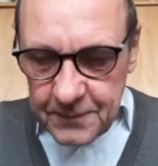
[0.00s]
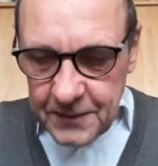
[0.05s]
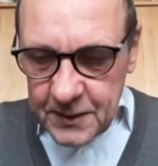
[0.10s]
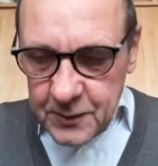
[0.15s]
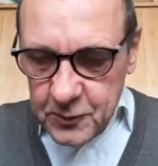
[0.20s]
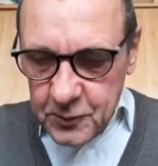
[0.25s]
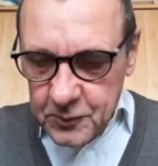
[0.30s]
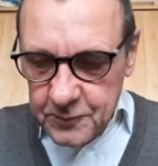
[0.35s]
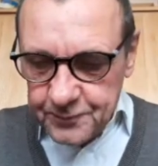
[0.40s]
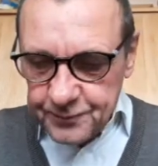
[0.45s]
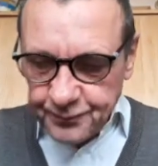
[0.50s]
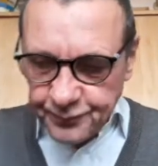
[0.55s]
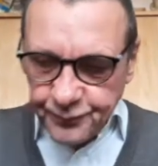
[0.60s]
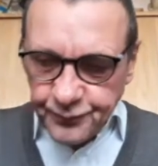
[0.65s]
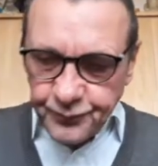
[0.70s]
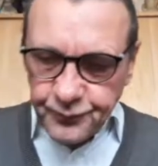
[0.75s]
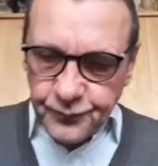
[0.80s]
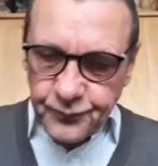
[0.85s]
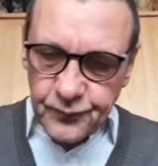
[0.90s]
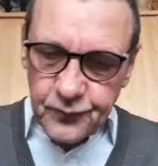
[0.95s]
And to
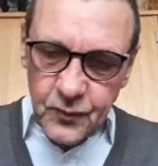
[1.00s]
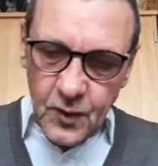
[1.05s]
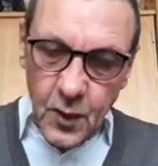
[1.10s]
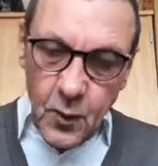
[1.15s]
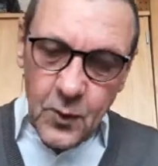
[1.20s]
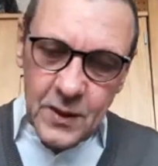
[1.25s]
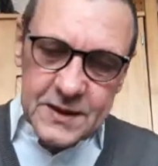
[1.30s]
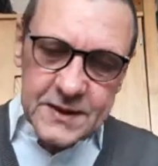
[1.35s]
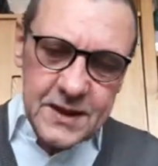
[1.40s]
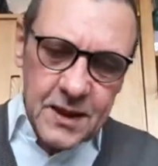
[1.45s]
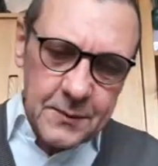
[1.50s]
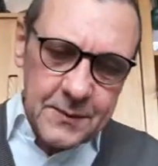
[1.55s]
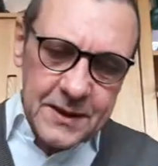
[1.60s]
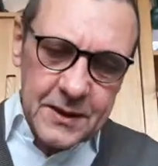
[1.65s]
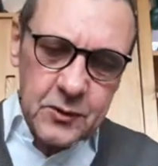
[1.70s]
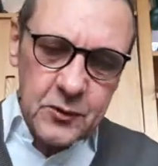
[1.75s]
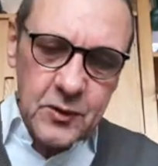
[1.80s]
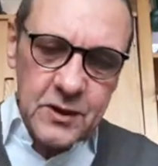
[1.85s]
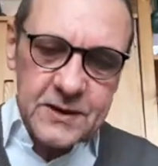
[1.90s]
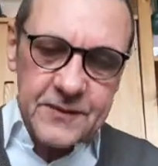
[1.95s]
what's coming
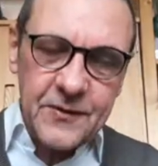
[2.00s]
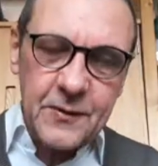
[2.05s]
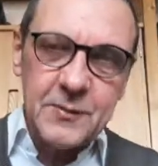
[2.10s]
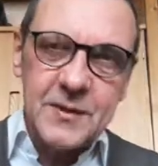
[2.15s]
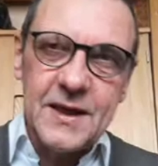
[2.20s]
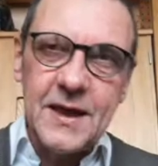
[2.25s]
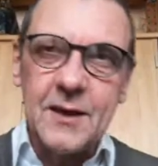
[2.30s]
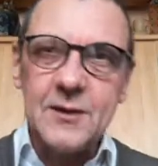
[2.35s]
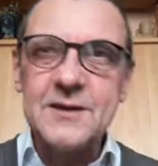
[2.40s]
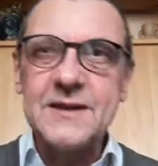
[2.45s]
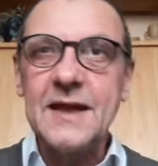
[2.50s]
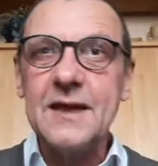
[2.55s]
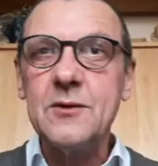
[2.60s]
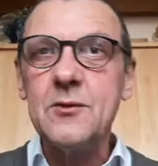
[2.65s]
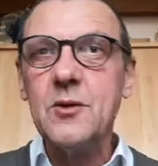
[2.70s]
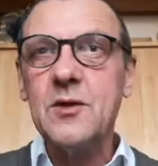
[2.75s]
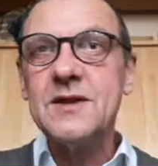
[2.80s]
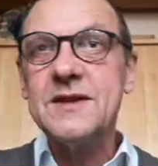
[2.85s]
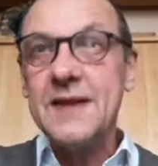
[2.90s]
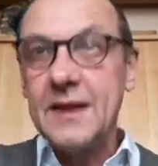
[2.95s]
to us from the outside world is